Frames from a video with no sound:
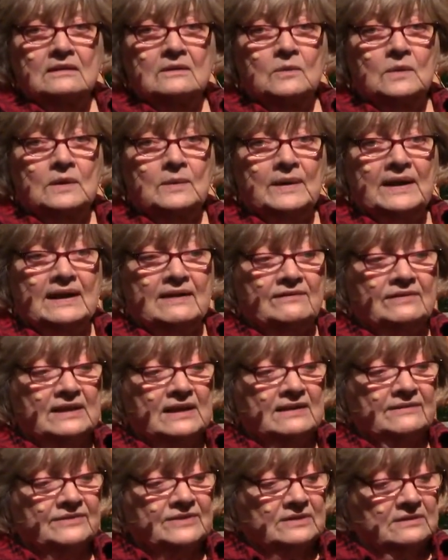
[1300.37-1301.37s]
What do we have
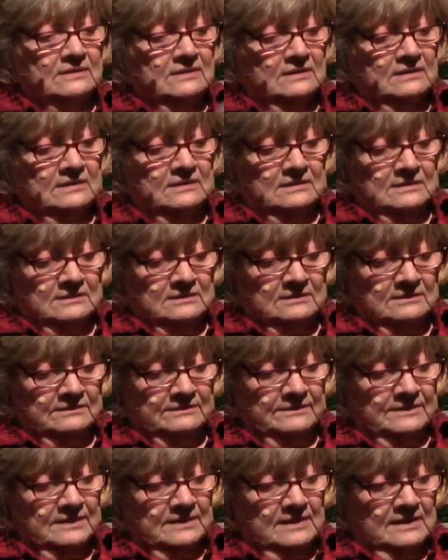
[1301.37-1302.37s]
left? Uh-oh.
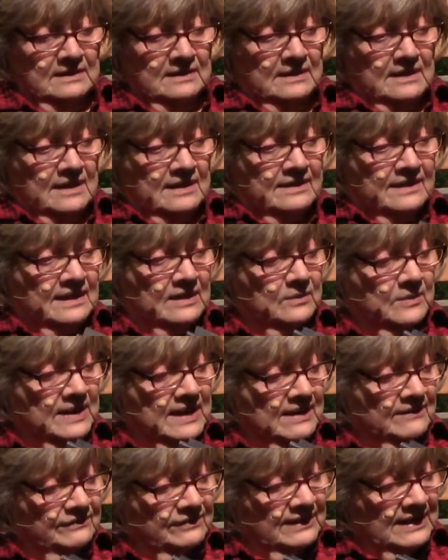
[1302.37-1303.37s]
I think we
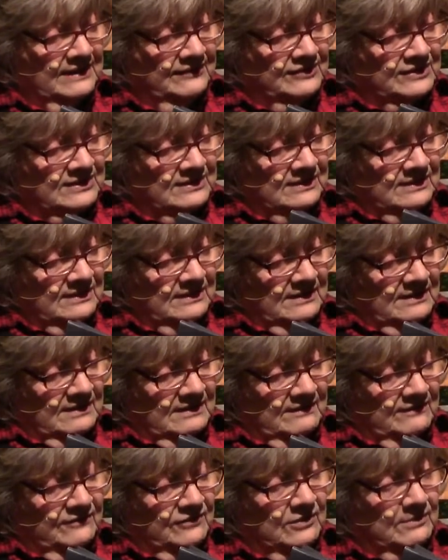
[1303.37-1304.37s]
have left
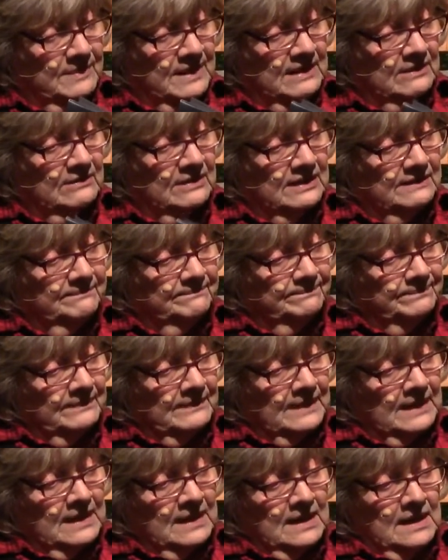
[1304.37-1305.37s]
for Mary.
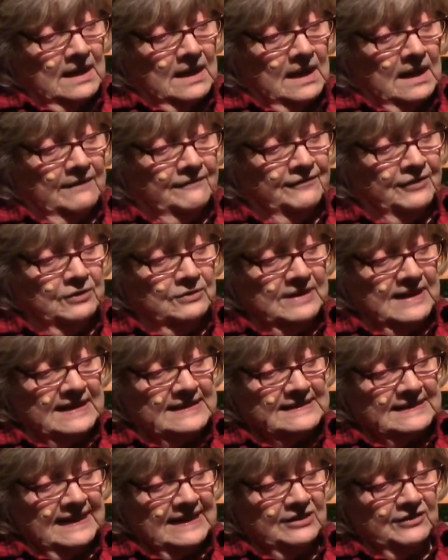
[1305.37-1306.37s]
A few
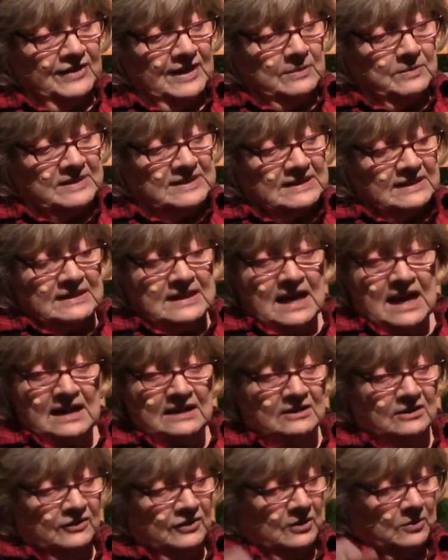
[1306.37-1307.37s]
days later, there was a
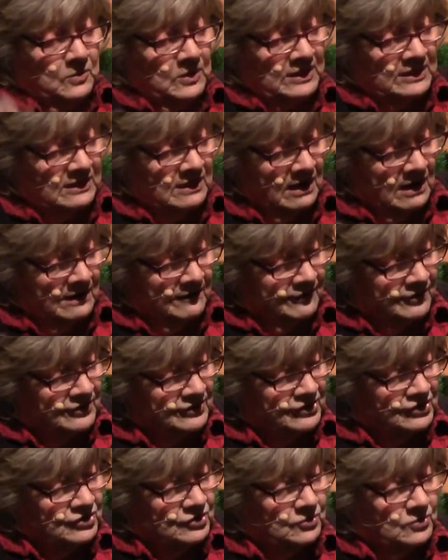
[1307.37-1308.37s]
knock on the
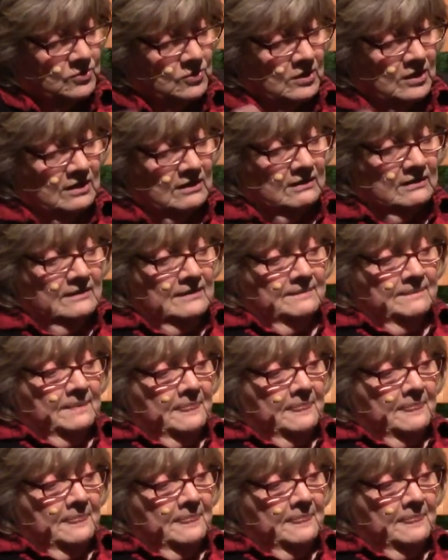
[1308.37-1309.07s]
woodcarver's door.